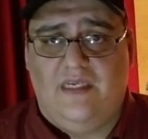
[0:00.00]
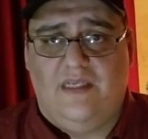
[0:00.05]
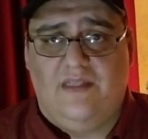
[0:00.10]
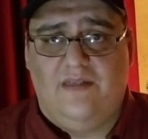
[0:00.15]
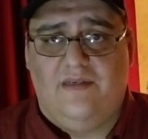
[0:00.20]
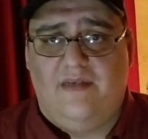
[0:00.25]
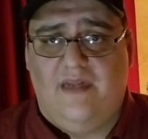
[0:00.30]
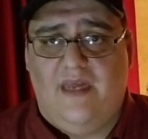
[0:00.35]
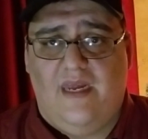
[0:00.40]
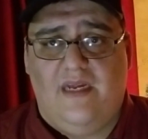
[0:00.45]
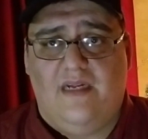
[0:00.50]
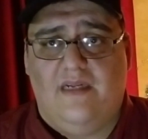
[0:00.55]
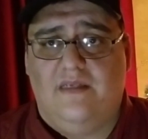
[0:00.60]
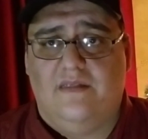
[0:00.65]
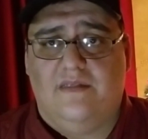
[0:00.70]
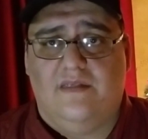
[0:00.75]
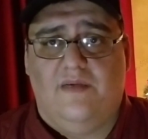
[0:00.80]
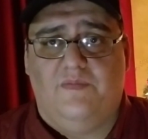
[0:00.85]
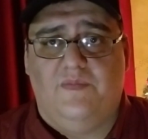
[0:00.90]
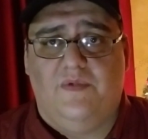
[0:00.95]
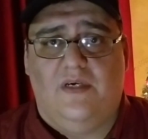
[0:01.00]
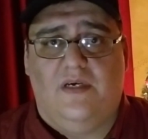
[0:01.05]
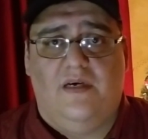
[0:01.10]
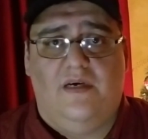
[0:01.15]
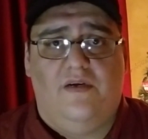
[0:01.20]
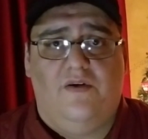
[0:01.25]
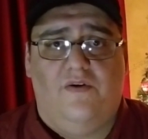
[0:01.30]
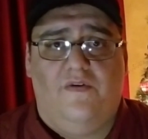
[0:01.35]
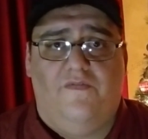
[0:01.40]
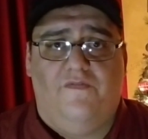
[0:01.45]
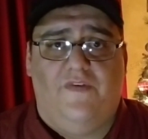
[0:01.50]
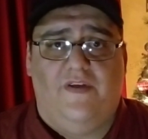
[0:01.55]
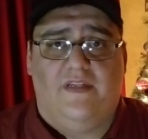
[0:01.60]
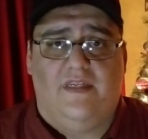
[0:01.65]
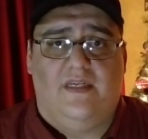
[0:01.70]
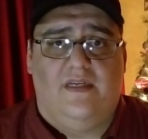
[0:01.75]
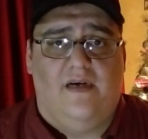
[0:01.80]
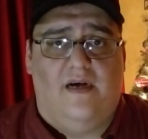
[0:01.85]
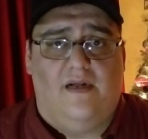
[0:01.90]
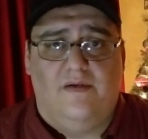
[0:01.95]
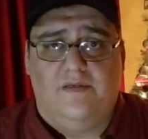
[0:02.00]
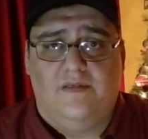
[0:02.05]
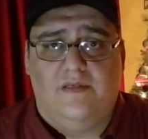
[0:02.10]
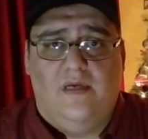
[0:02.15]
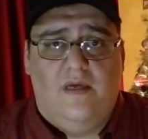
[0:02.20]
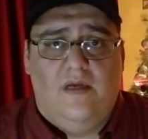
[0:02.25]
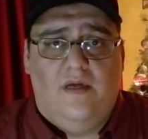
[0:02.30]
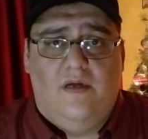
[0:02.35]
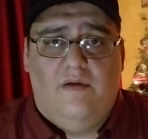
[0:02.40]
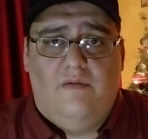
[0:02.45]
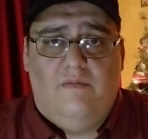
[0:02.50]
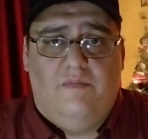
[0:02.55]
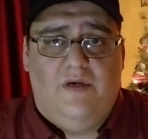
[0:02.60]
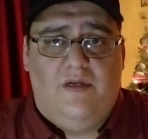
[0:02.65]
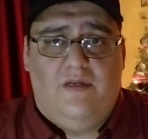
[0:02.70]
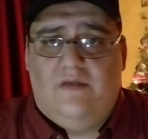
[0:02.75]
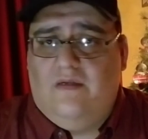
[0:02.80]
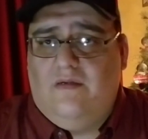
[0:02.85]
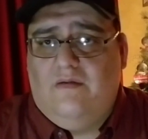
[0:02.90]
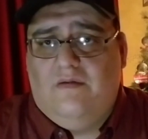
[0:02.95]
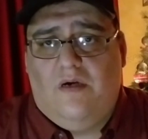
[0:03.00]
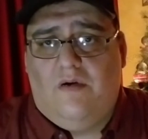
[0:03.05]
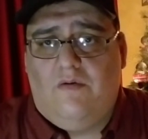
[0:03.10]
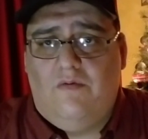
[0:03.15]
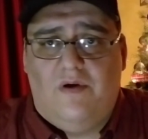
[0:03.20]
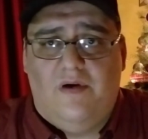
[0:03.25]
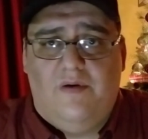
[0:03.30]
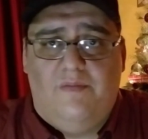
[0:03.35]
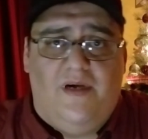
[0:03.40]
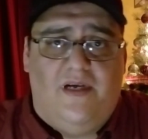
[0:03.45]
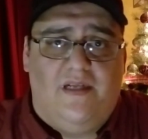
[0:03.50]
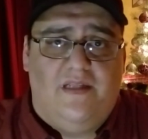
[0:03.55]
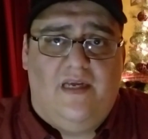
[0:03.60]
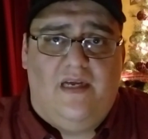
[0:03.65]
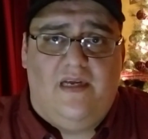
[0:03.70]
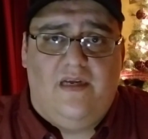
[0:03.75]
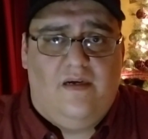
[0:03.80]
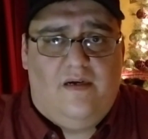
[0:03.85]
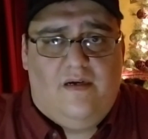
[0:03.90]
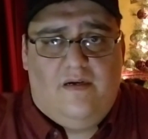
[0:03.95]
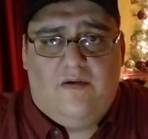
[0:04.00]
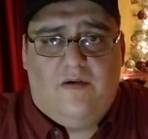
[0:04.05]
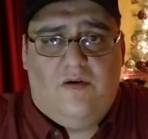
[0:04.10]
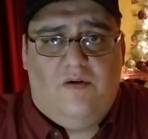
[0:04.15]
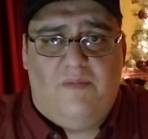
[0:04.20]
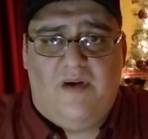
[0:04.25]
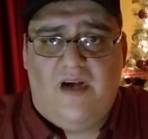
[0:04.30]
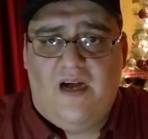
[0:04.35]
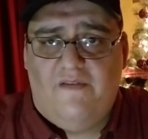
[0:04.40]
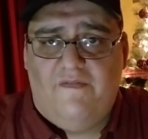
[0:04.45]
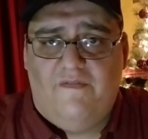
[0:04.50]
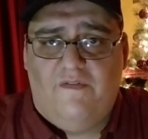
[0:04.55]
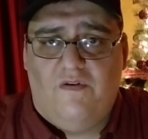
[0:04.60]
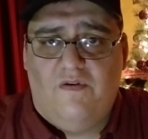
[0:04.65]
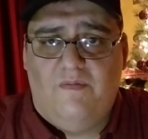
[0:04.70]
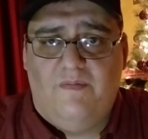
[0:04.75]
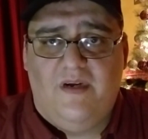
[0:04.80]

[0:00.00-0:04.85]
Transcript: other day and it's up to $150. But don't worry about that. You're going to go buy it for them